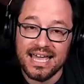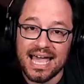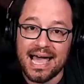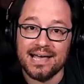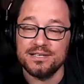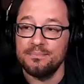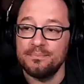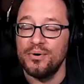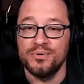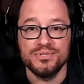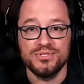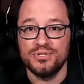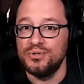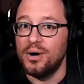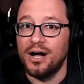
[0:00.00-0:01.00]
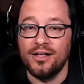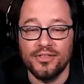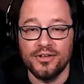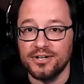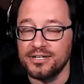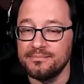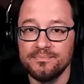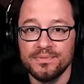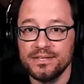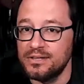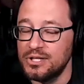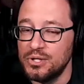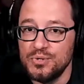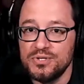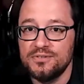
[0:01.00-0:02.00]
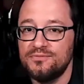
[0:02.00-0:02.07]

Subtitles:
as opposed to other loose,